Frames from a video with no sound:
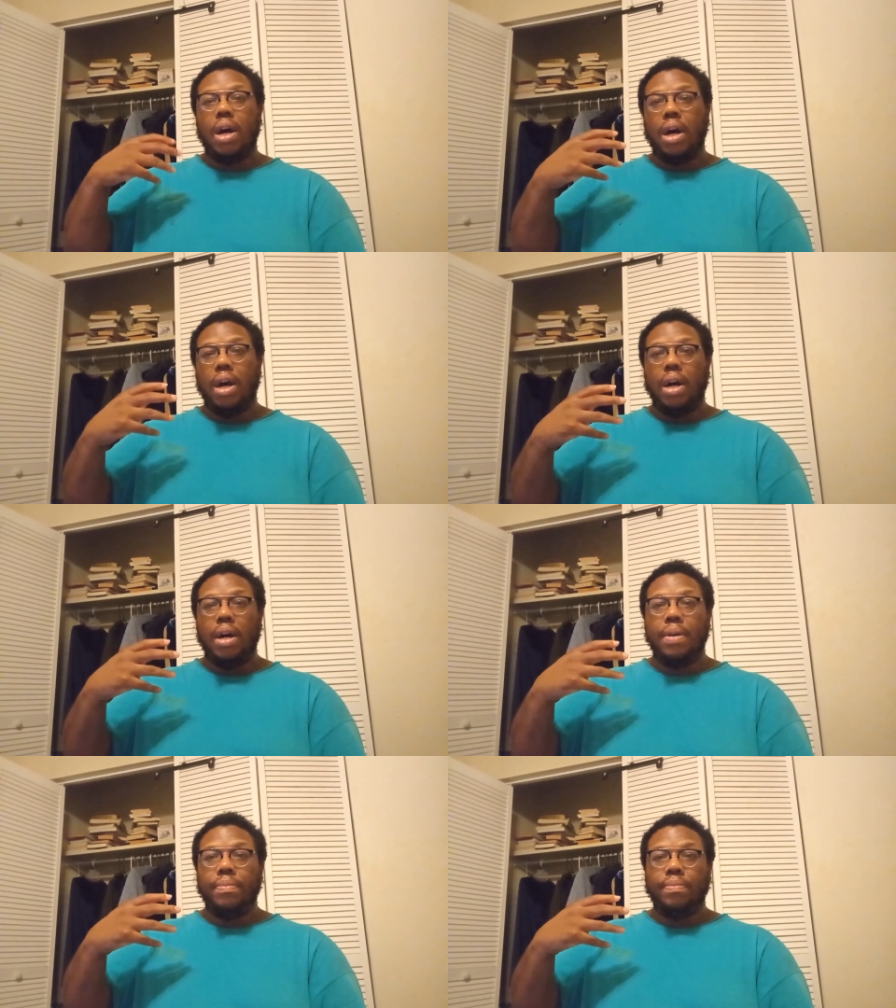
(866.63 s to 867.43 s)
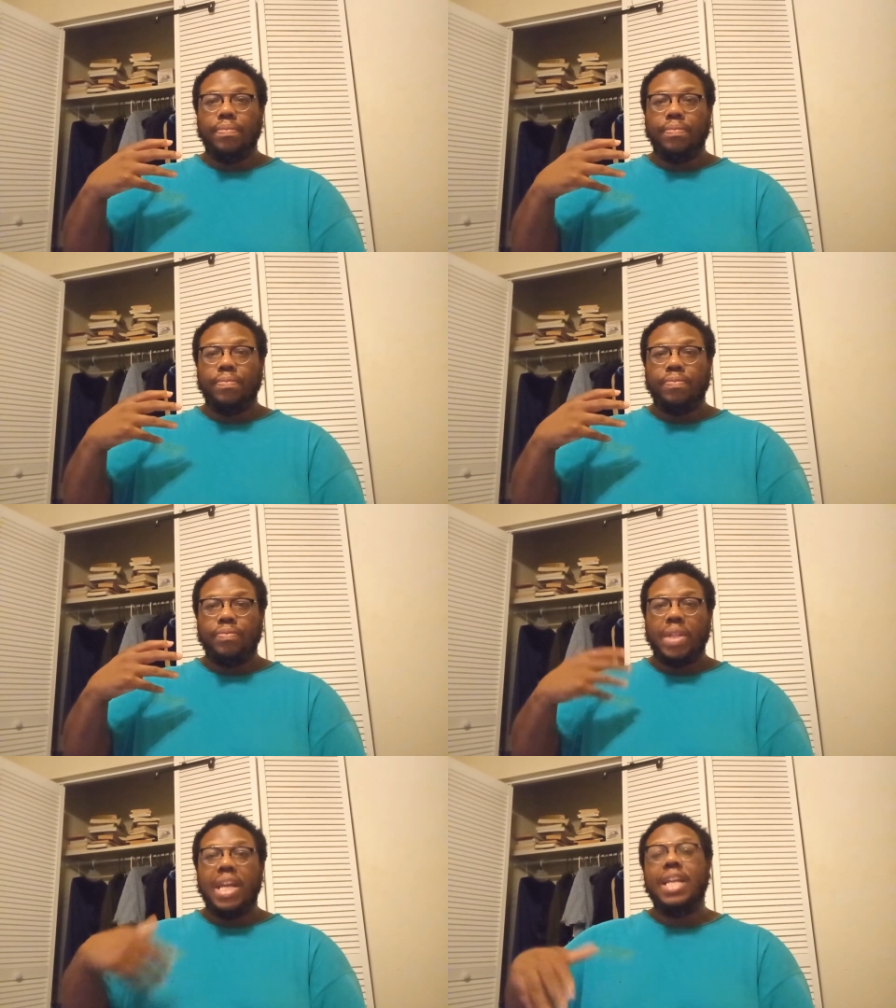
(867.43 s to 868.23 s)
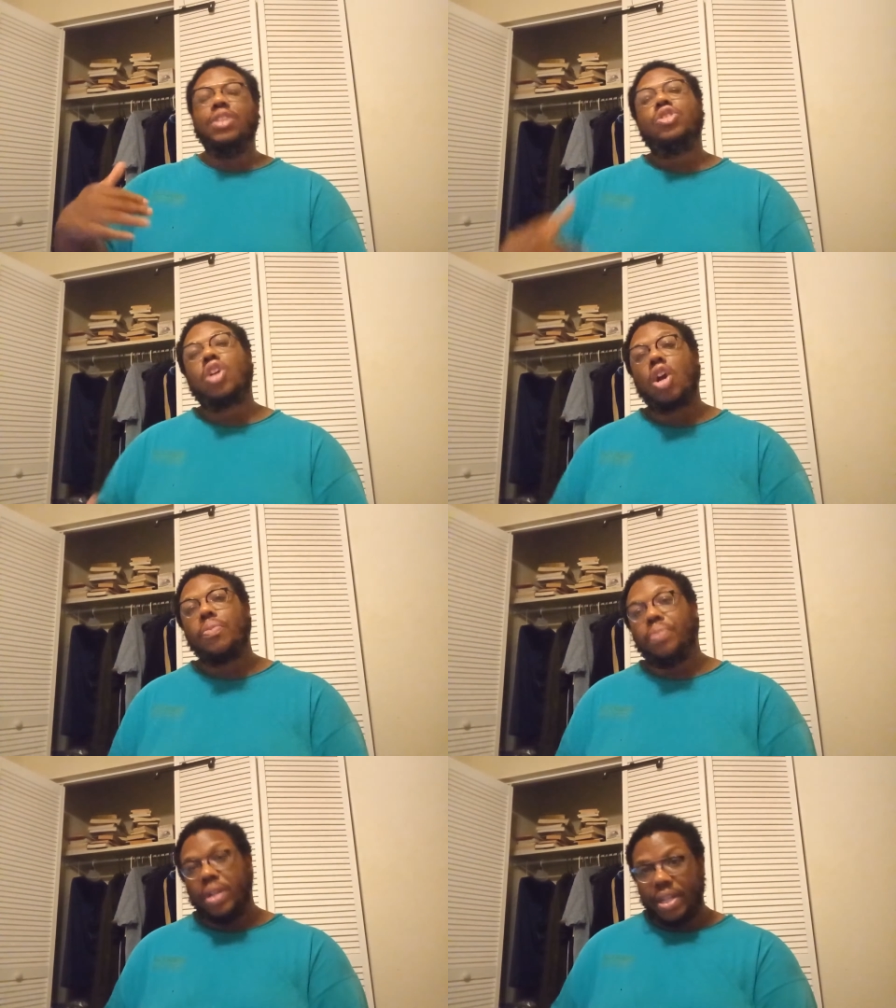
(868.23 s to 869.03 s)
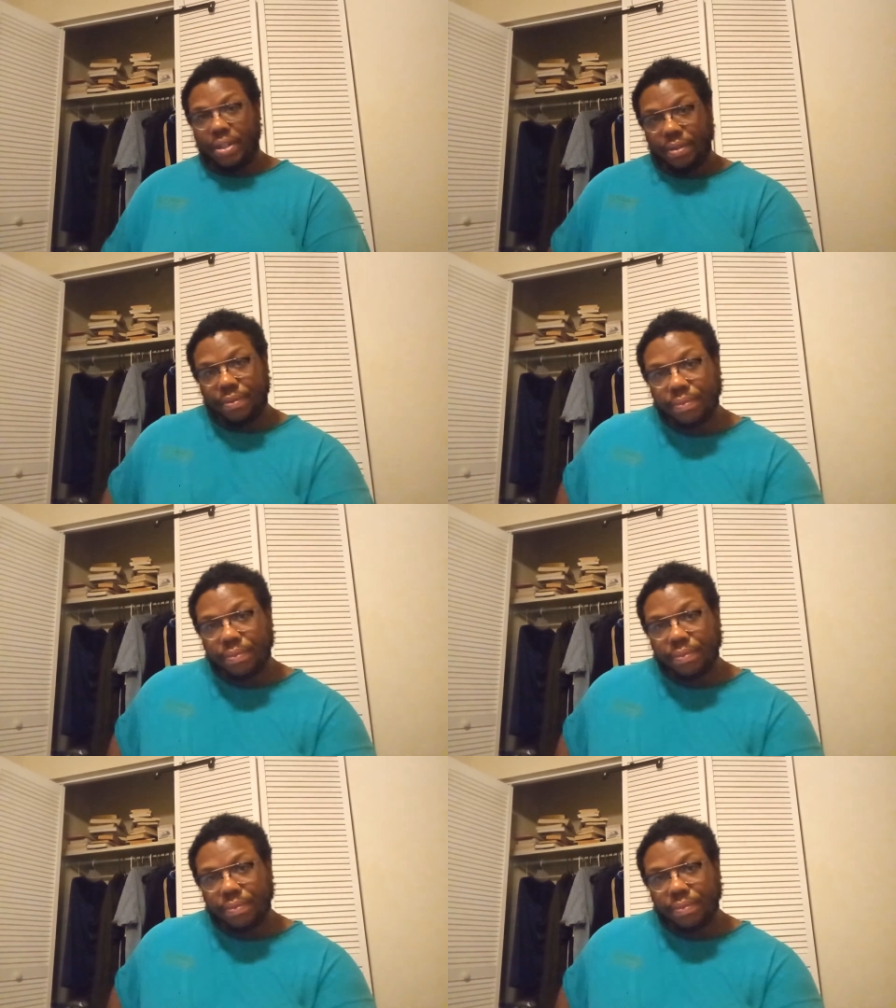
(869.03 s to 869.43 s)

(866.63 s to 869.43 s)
um, interpreted.